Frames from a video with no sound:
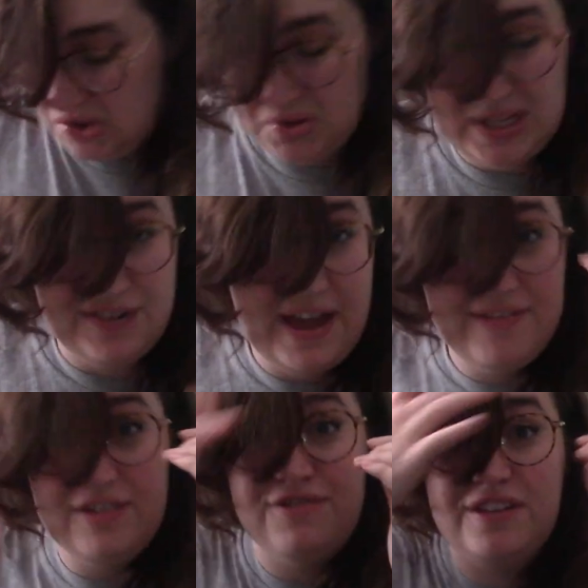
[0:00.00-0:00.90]
instead of
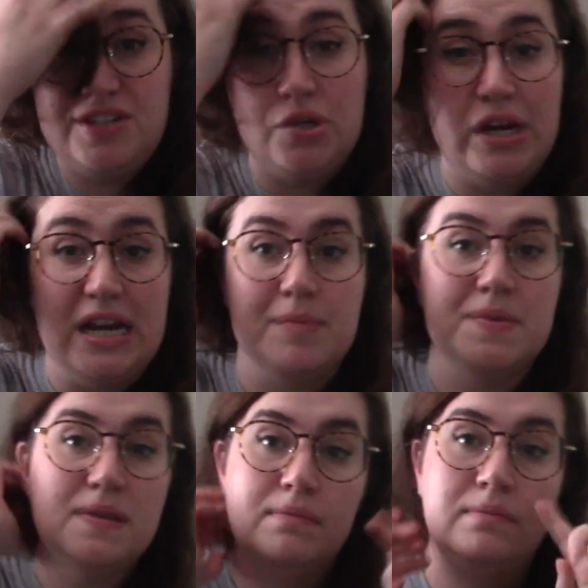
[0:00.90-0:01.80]
having 50
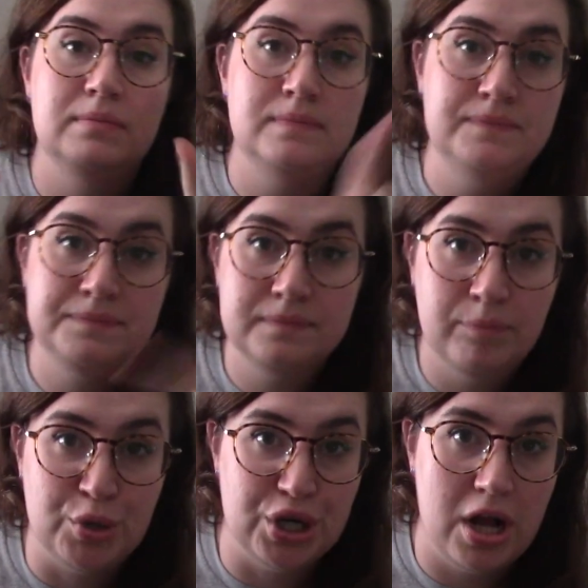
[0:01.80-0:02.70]
grams
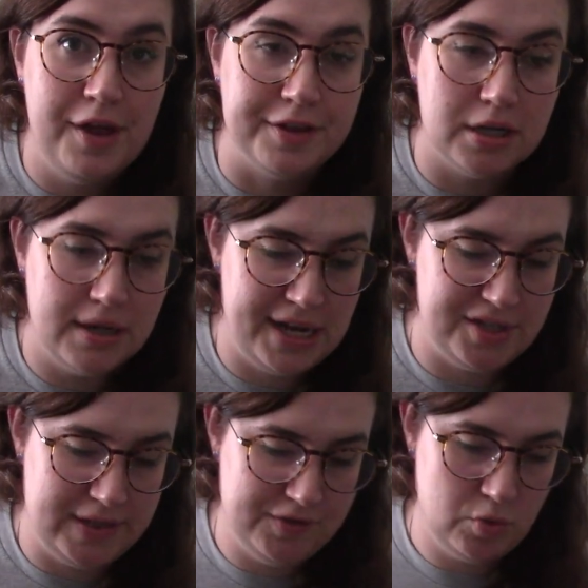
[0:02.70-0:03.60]
per color, I
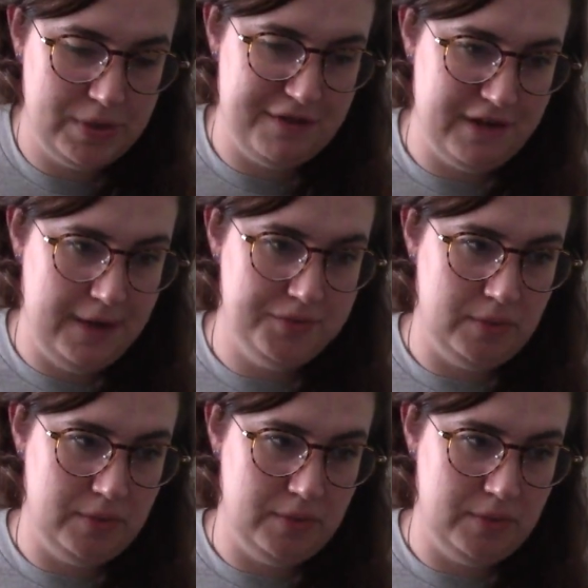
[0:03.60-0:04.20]
just have 25.